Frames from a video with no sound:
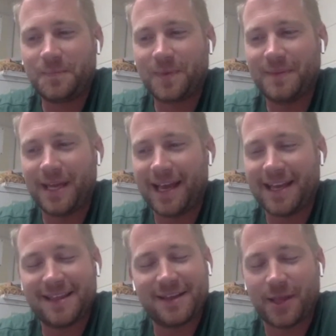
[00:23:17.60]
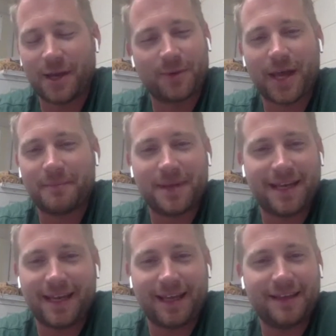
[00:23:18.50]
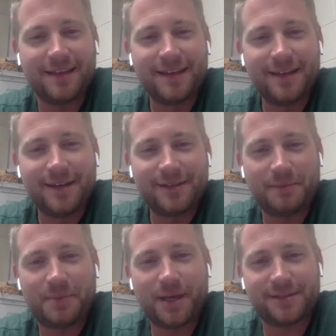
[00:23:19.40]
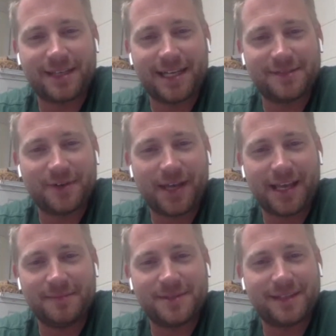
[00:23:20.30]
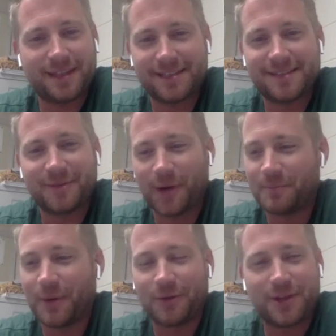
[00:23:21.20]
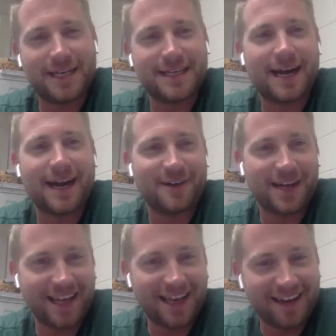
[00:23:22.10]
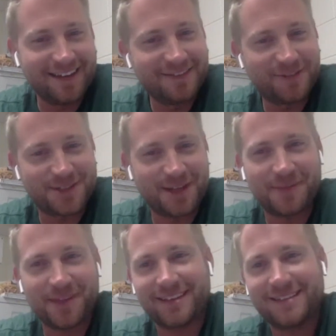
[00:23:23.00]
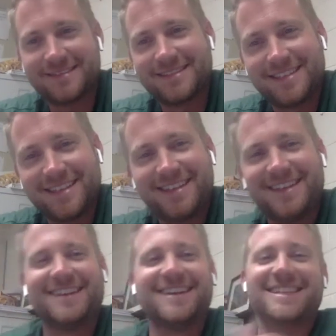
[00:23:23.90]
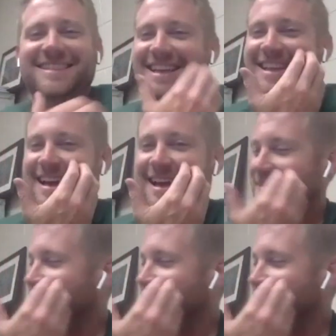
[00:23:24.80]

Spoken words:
yeah, there will not be any lapel Zionsville games unless we're both in a dire need for something. Okay. Could tell you that.